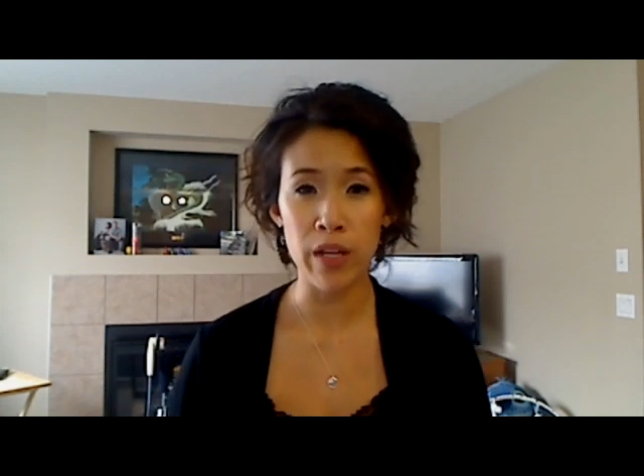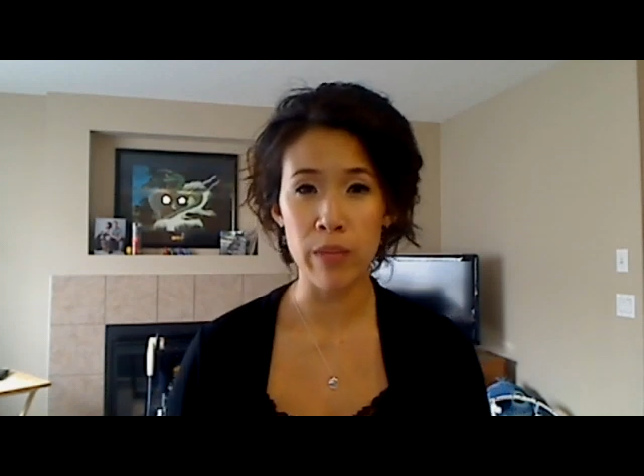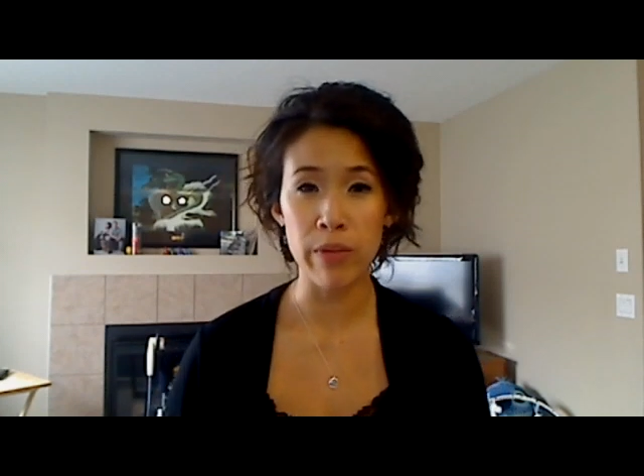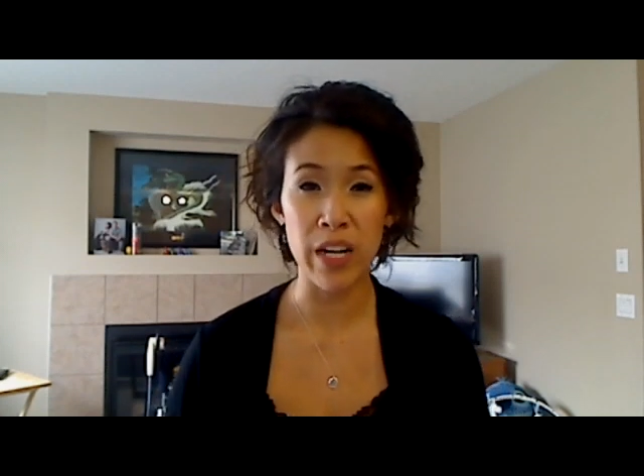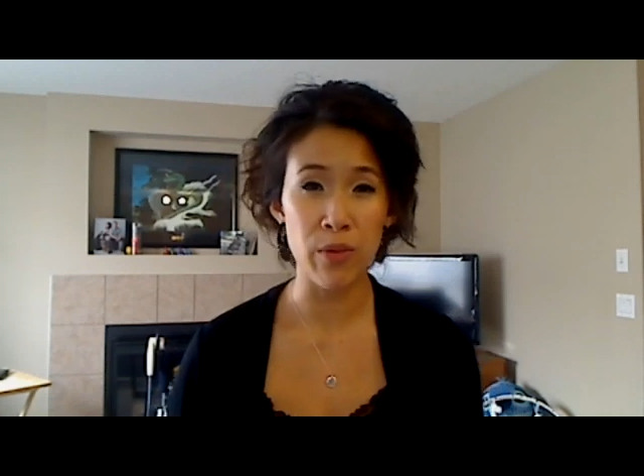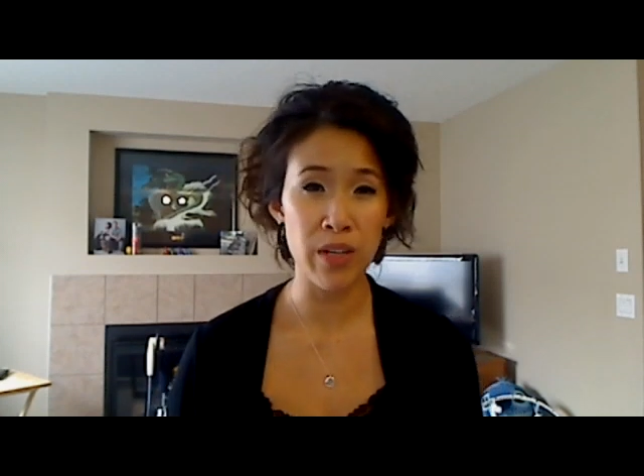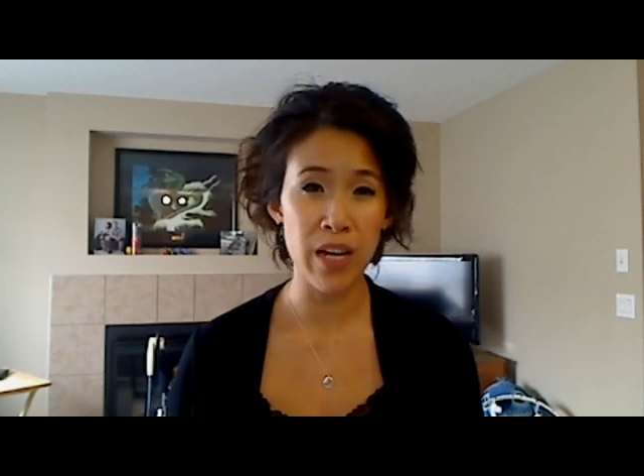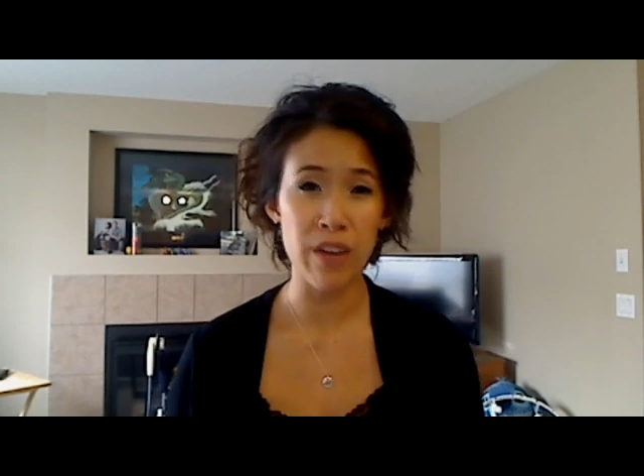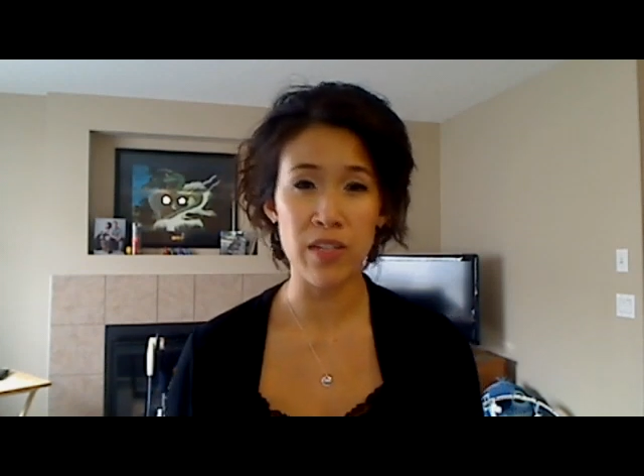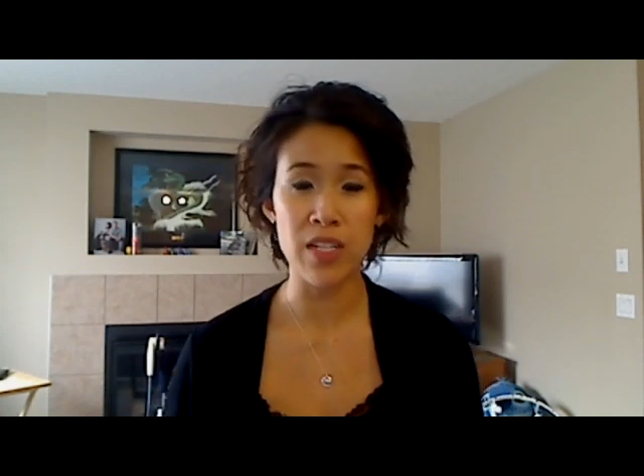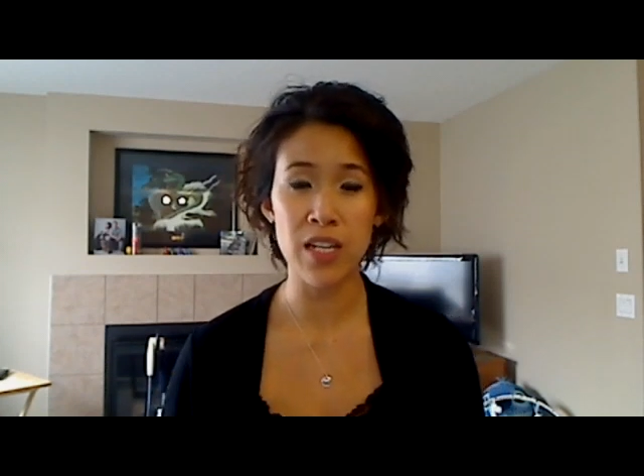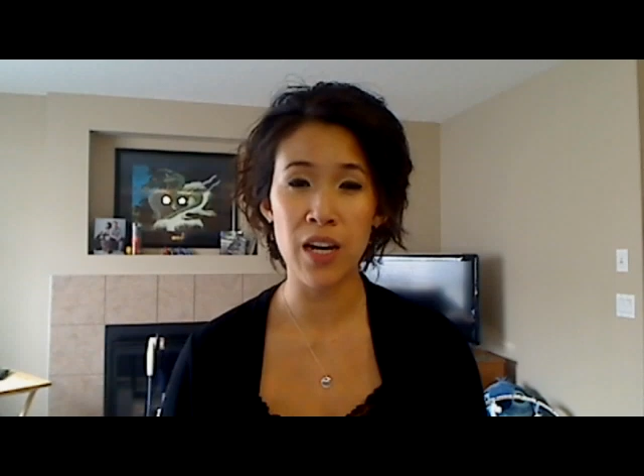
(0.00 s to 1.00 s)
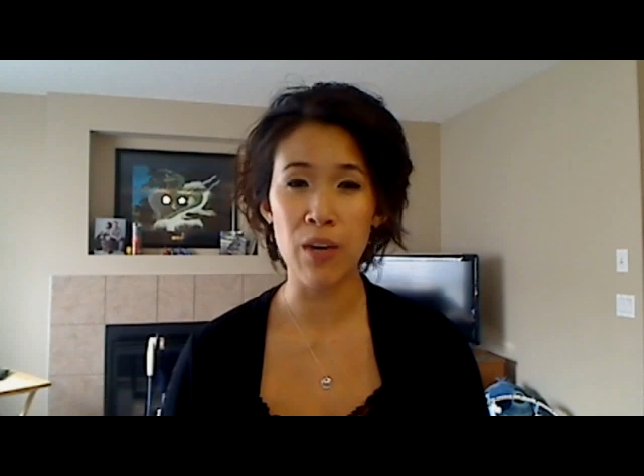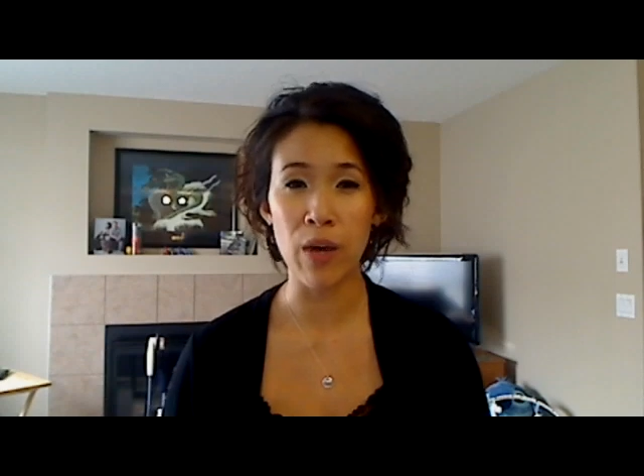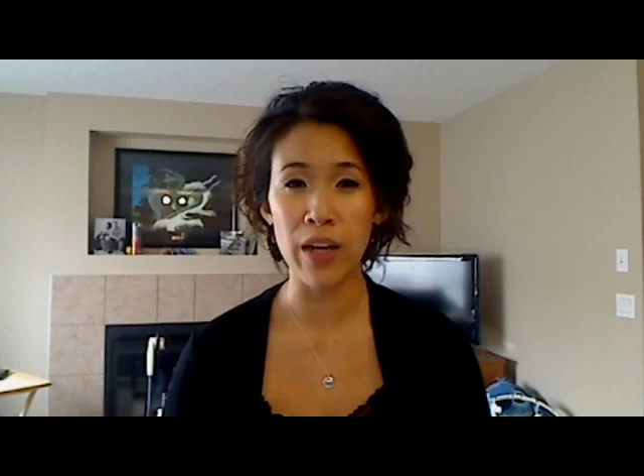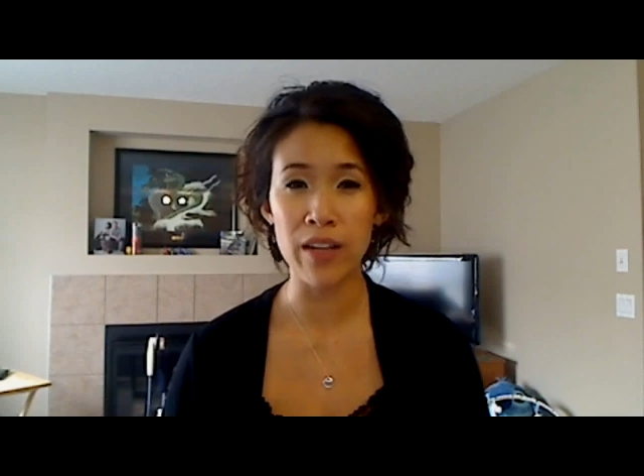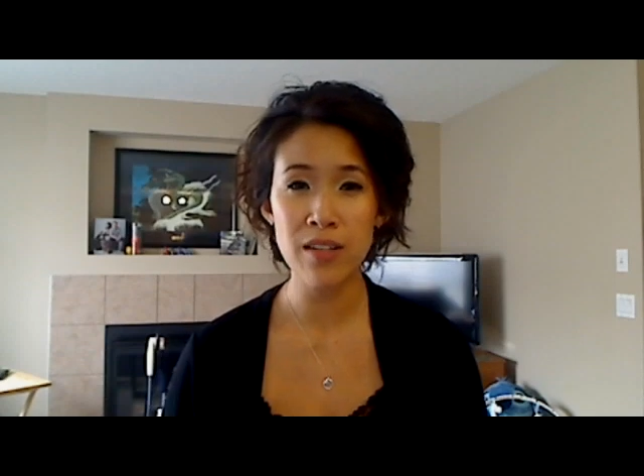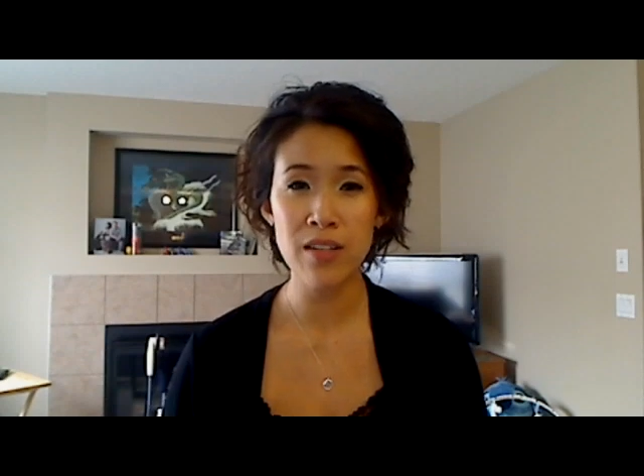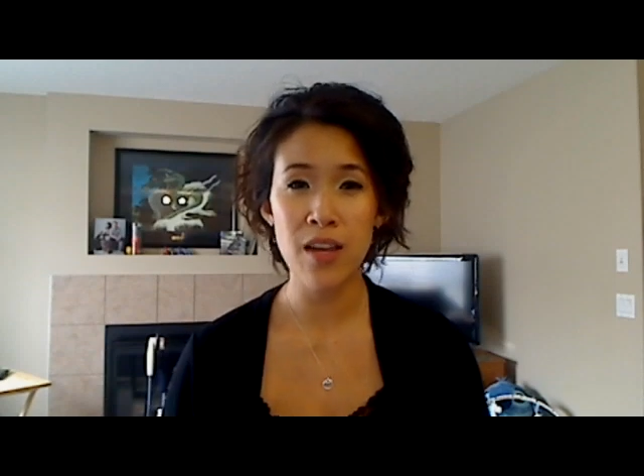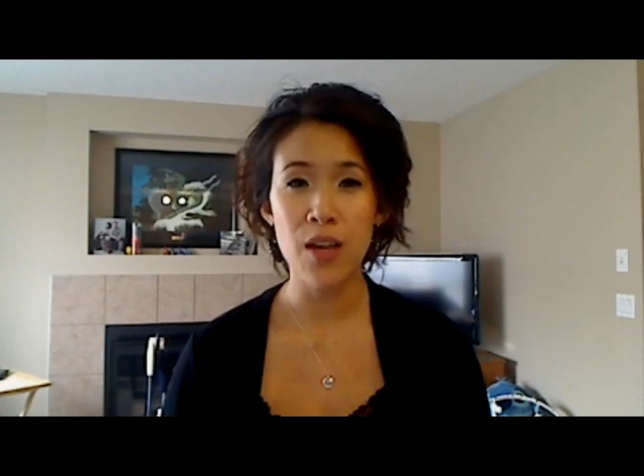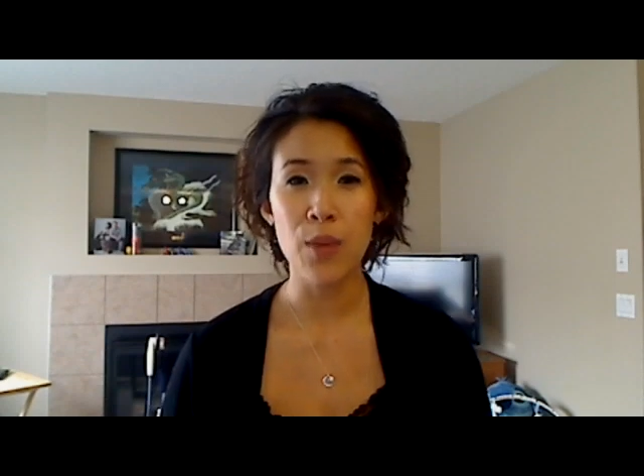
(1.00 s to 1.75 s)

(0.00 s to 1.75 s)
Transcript: them and I wouldn't have to DIY this.